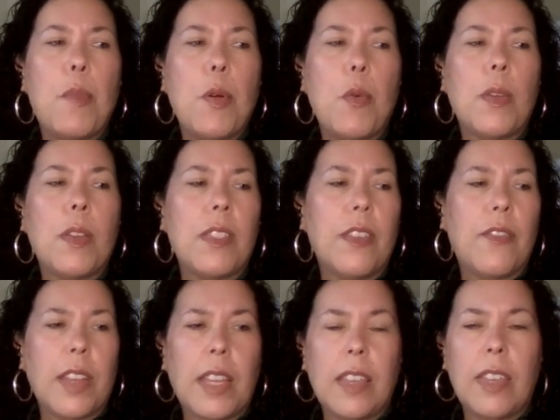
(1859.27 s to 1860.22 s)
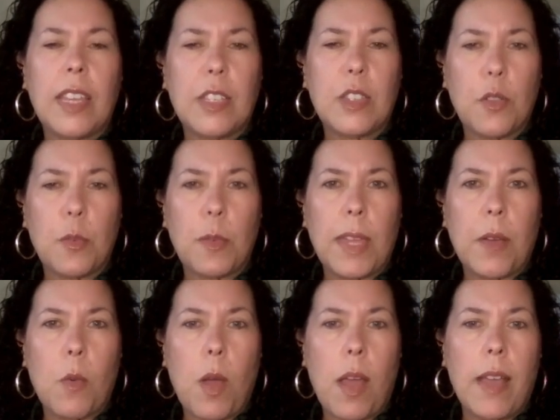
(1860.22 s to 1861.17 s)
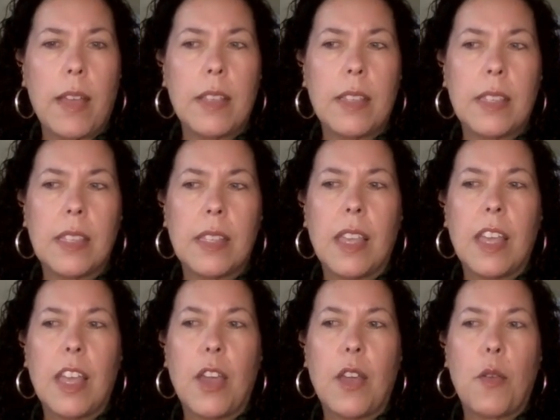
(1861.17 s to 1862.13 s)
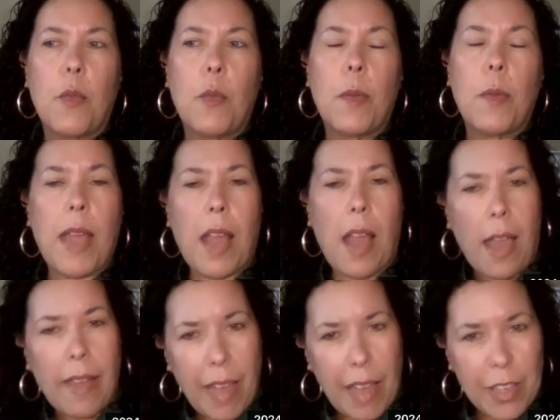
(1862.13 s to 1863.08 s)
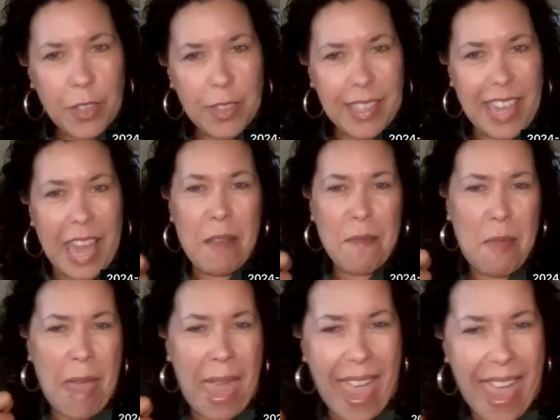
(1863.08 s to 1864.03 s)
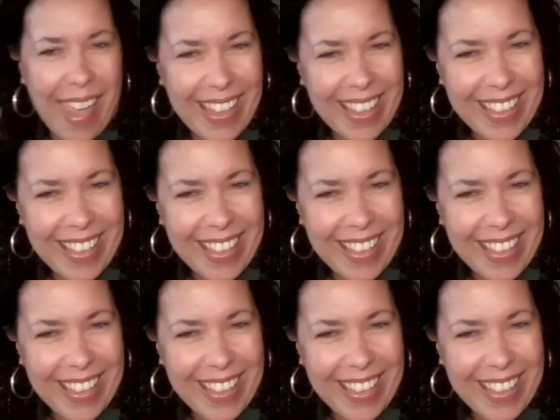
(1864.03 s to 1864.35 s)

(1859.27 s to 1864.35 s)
But one funny things for me was when my eyelashes came back.